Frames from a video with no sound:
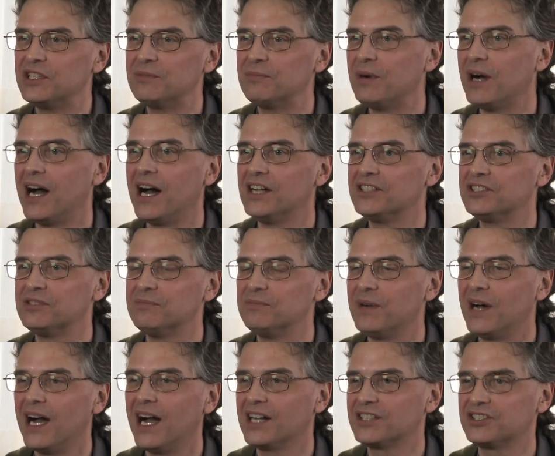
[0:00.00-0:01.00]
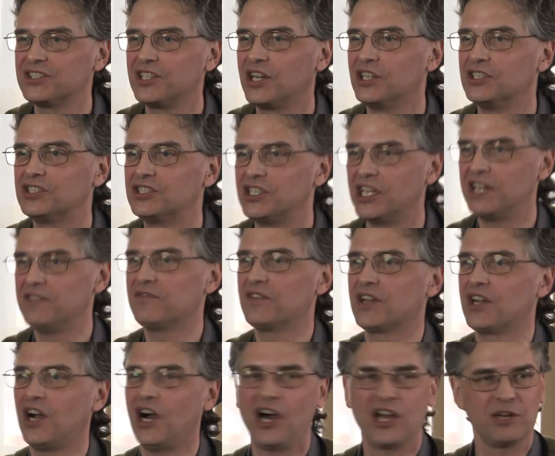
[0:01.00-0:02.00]
deposit box in our safe
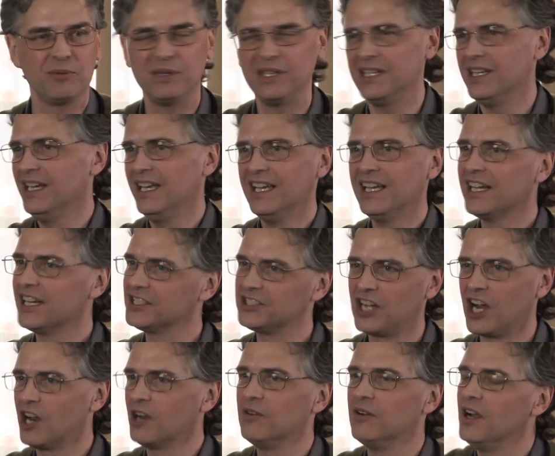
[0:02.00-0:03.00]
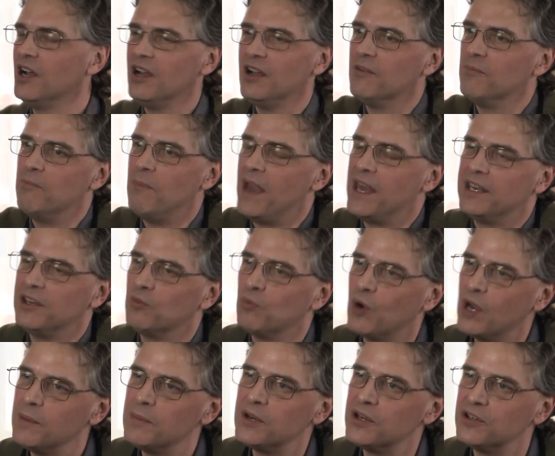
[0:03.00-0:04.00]
economy, because our men and
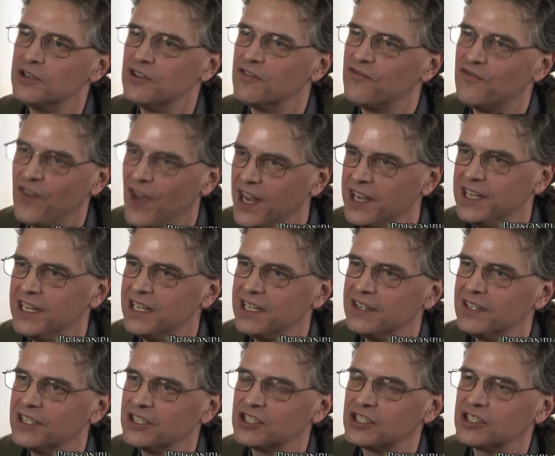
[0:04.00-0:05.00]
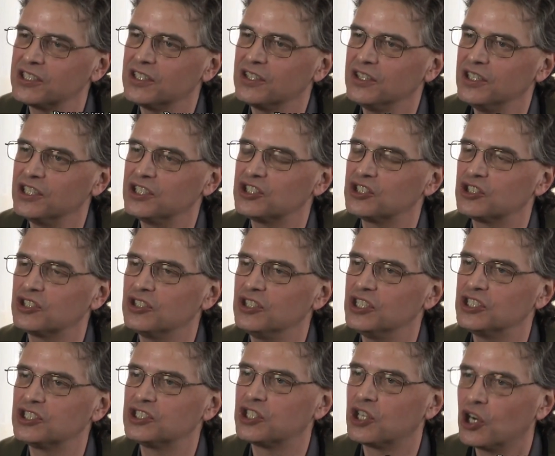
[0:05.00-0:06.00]
women are defending this
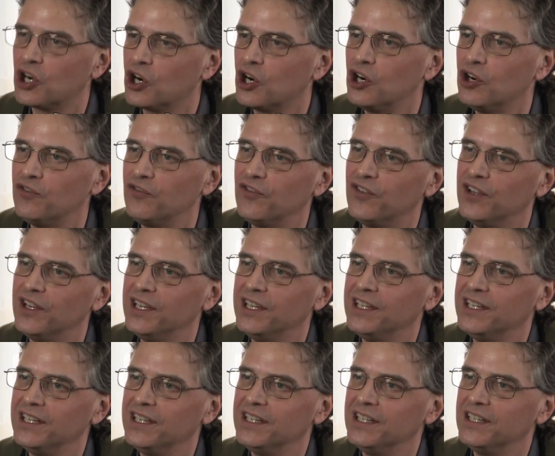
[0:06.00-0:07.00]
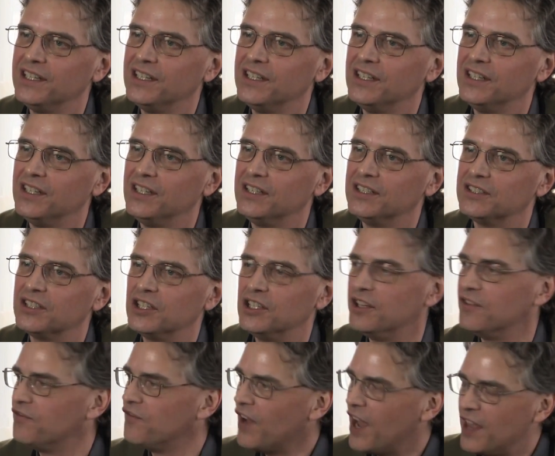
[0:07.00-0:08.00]
turf to
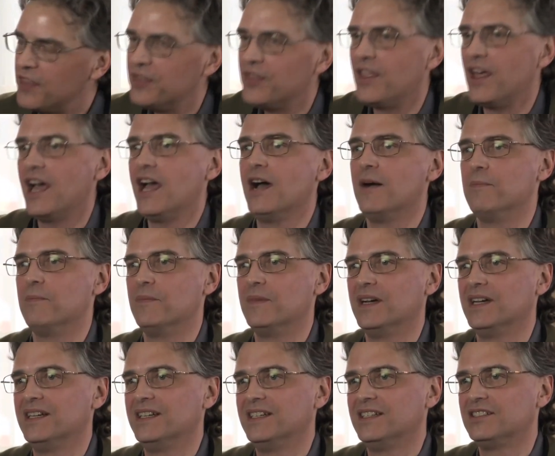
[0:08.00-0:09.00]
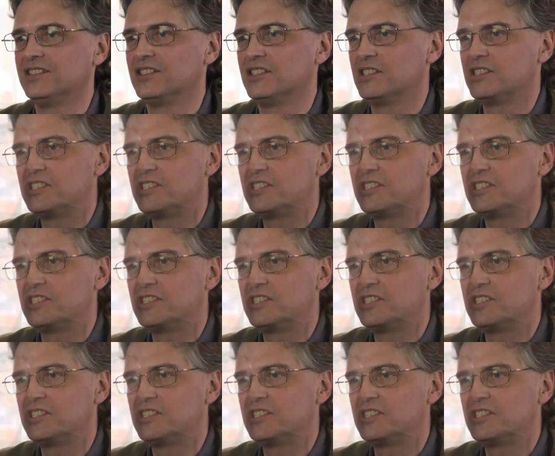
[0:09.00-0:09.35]
defend them, to